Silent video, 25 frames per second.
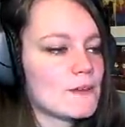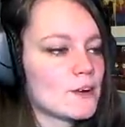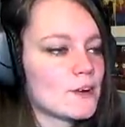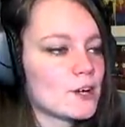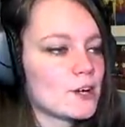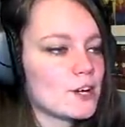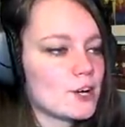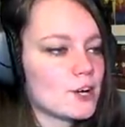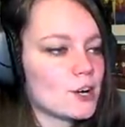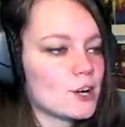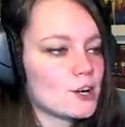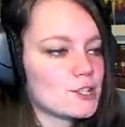I've
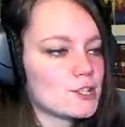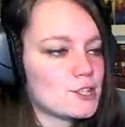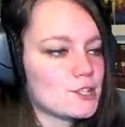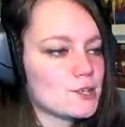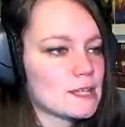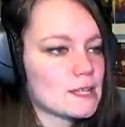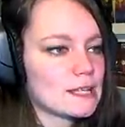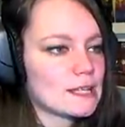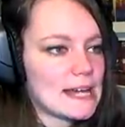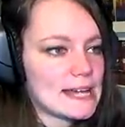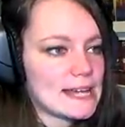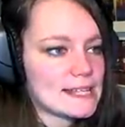already heard
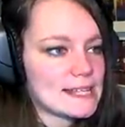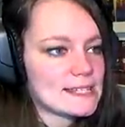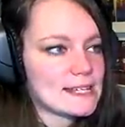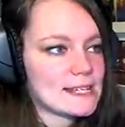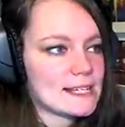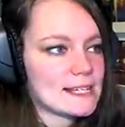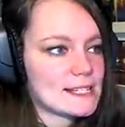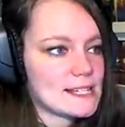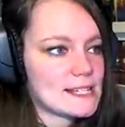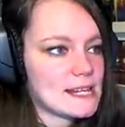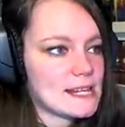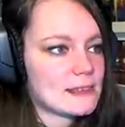you the last
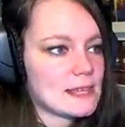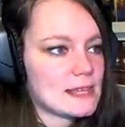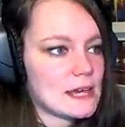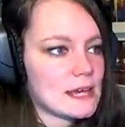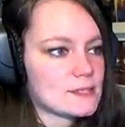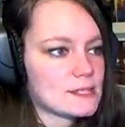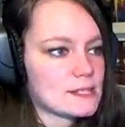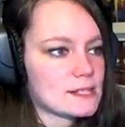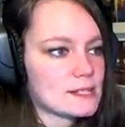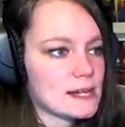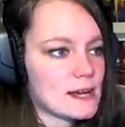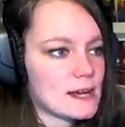
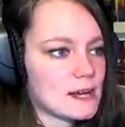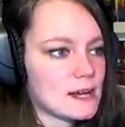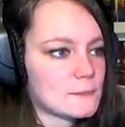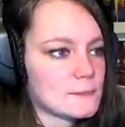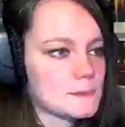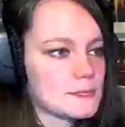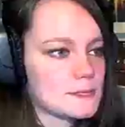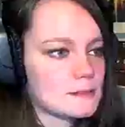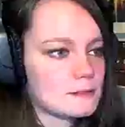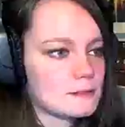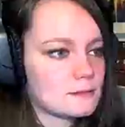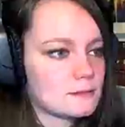16,000
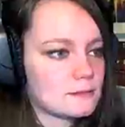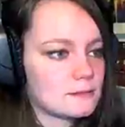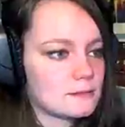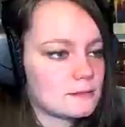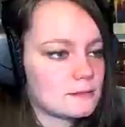times.